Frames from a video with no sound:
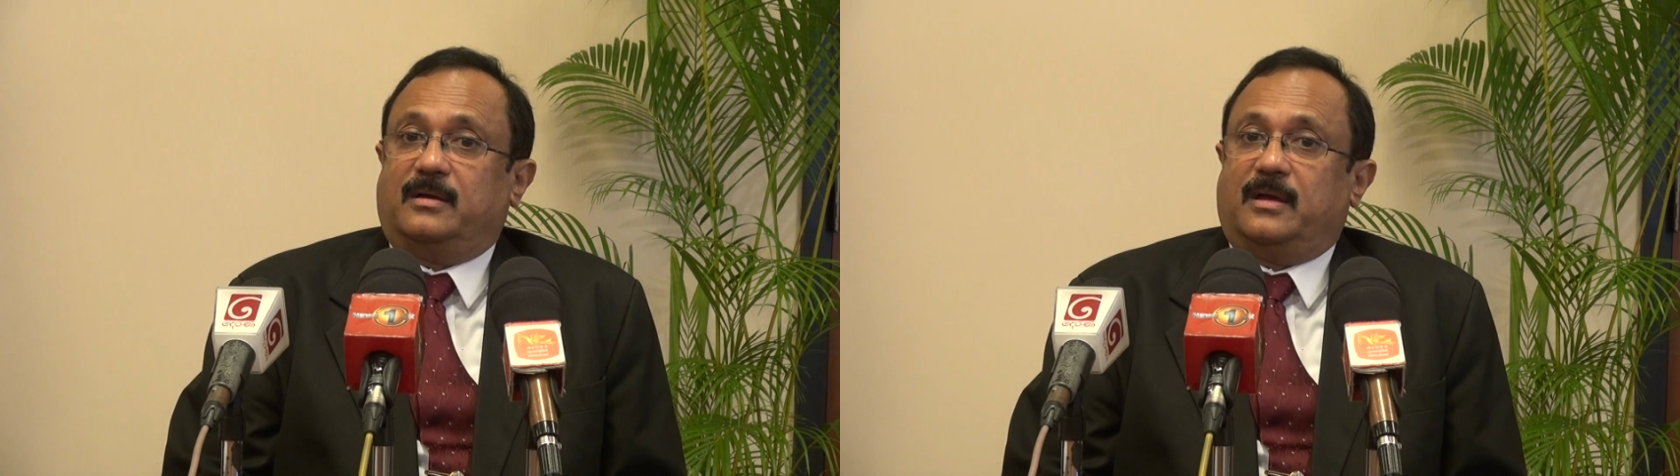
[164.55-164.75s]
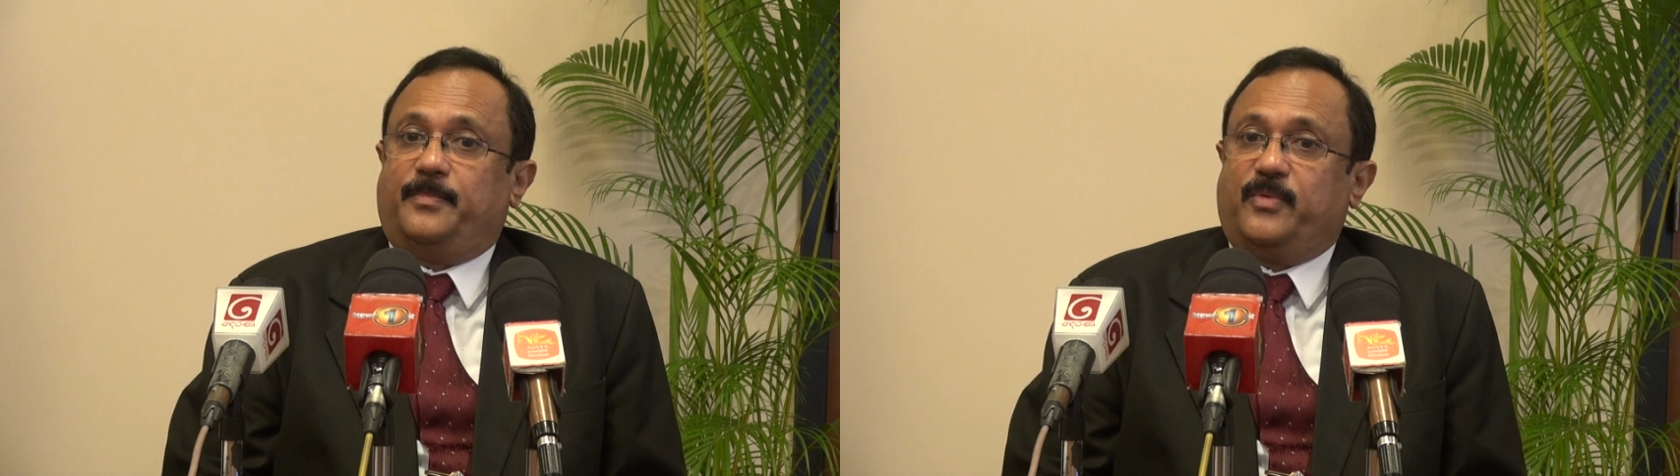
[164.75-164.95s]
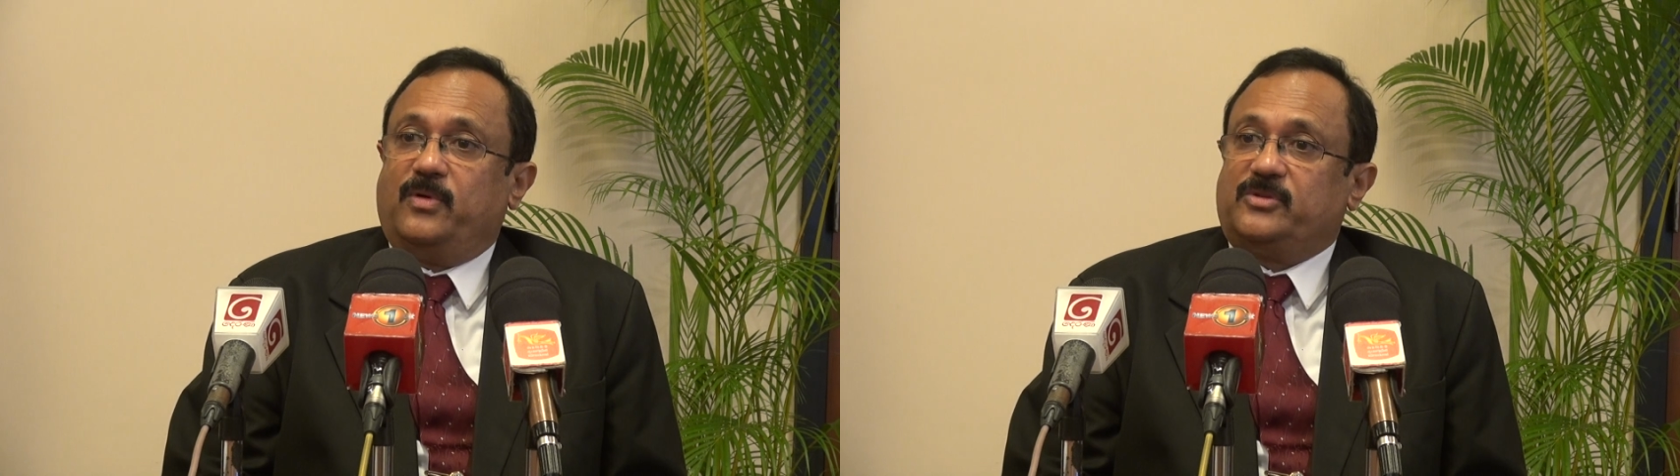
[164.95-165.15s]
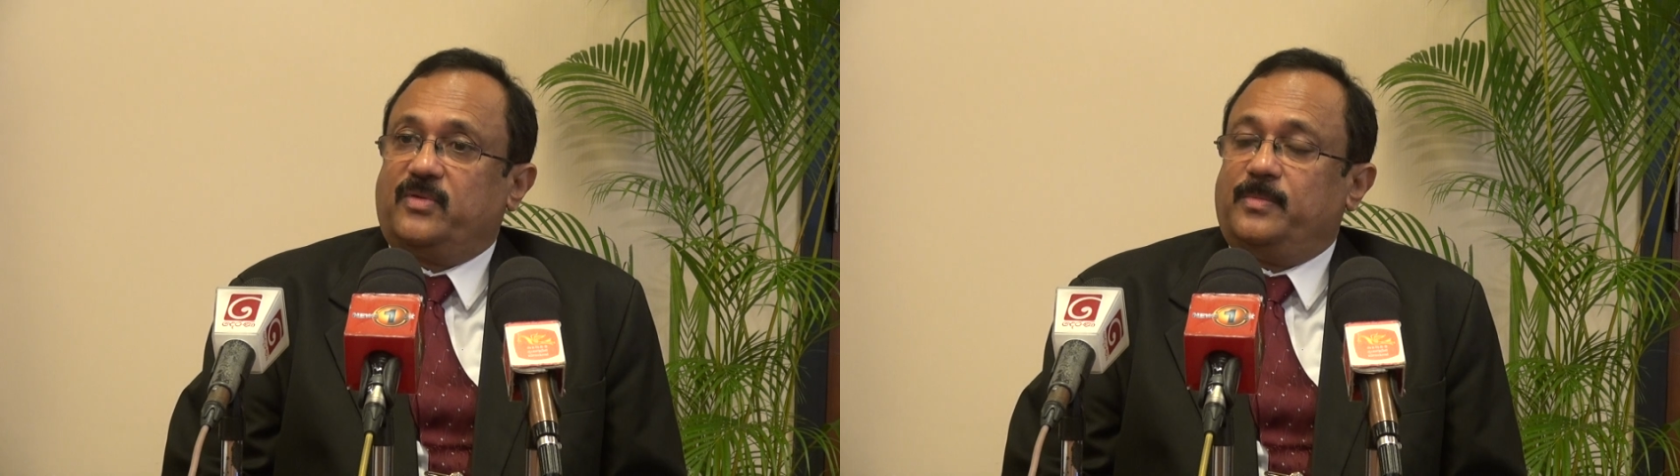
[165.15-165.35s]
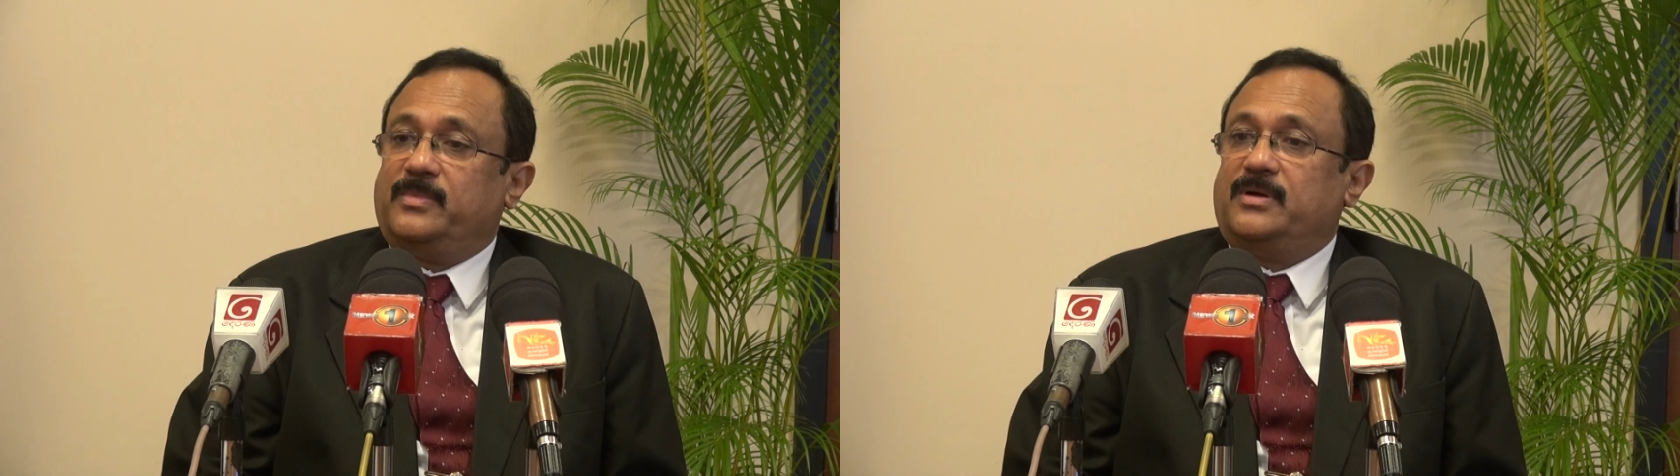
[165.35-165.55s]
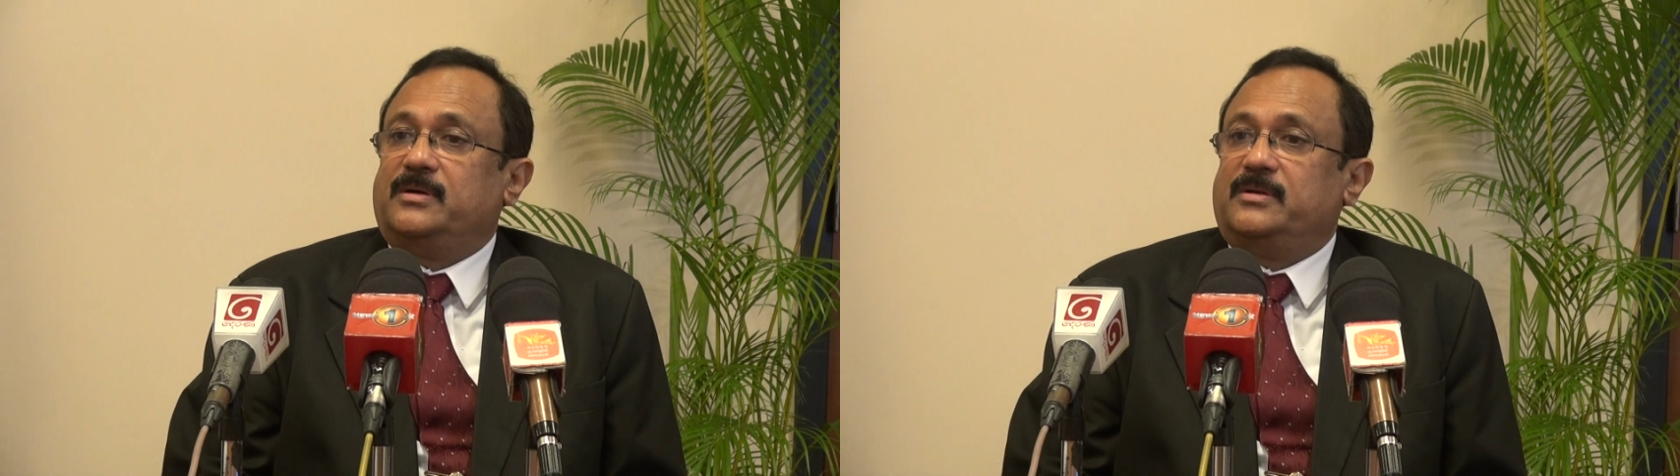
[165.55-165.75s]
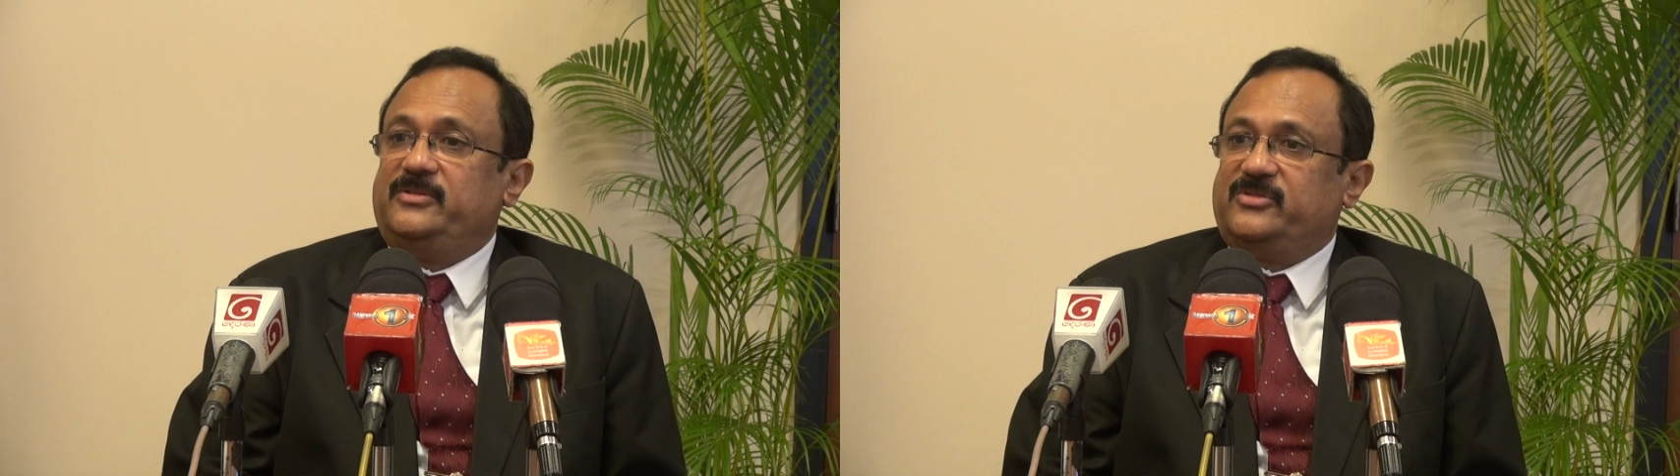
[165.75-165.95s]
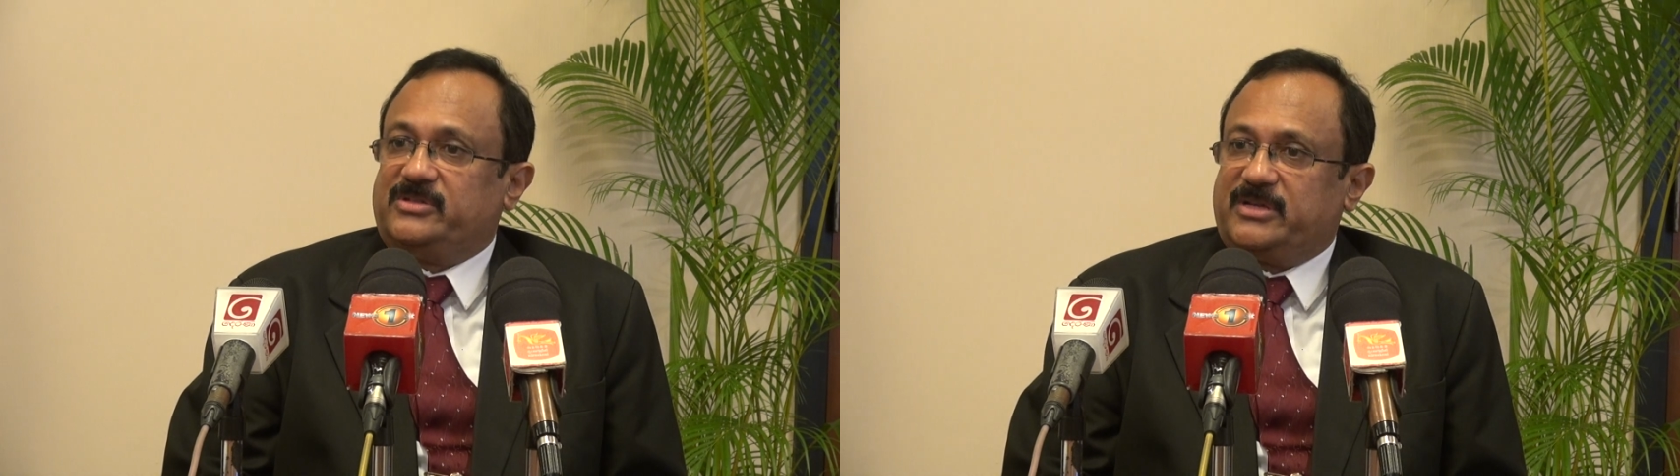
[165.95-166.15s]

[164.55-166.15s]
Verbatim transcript: approvals from division